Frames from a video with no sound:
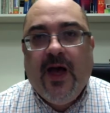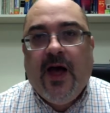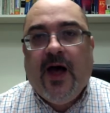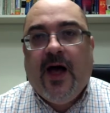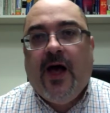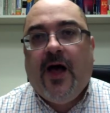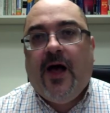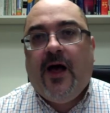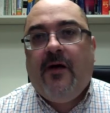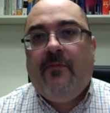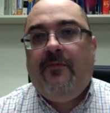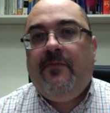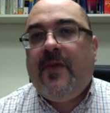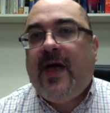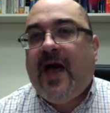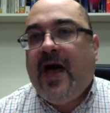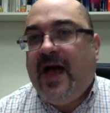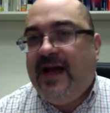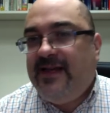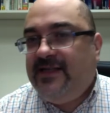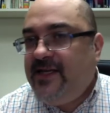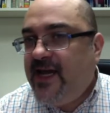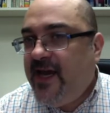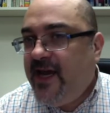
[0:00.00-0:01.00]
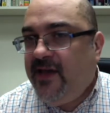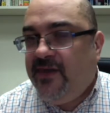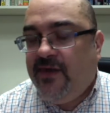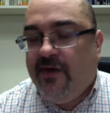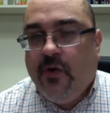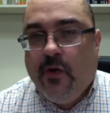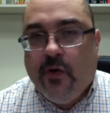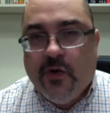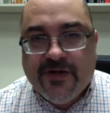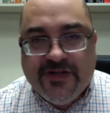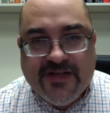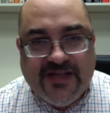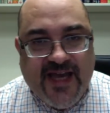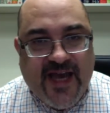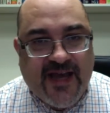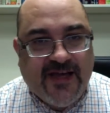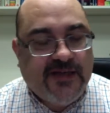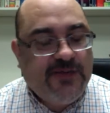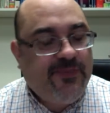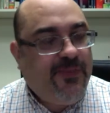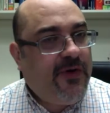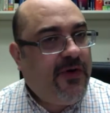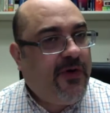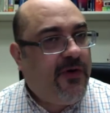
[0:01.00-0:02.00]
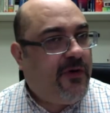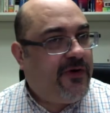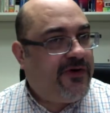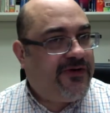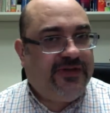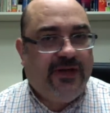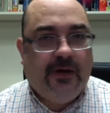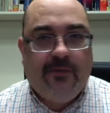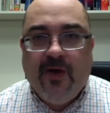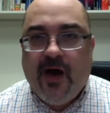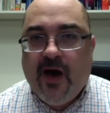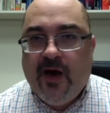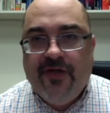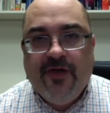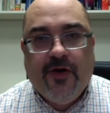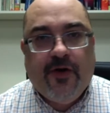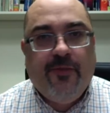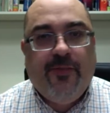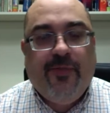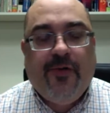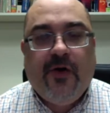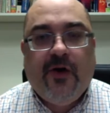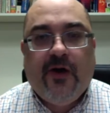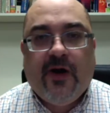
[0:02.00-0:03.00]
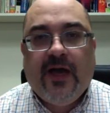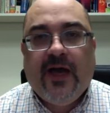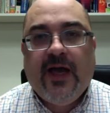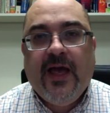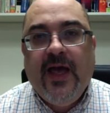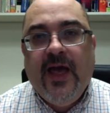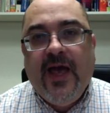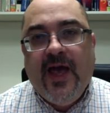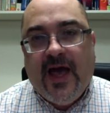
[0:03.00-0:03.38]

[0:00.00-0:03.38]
I take the course textbook or some other book,